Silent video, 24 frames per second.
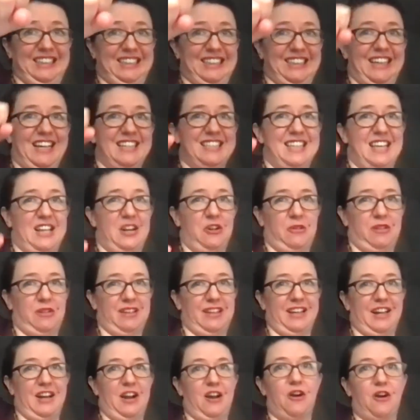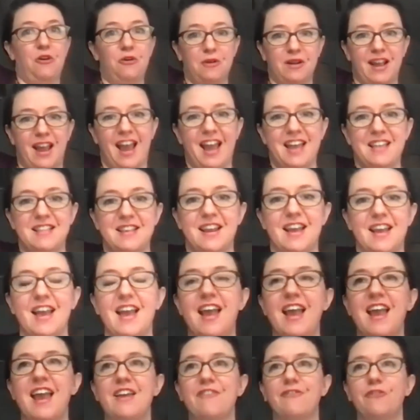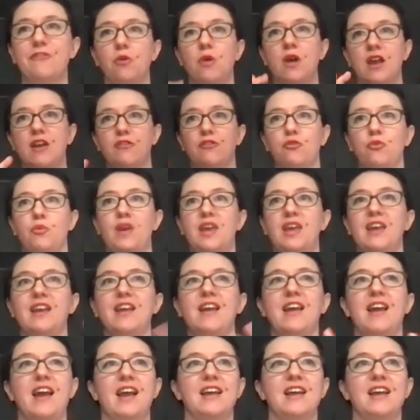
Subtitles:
is that, and if we,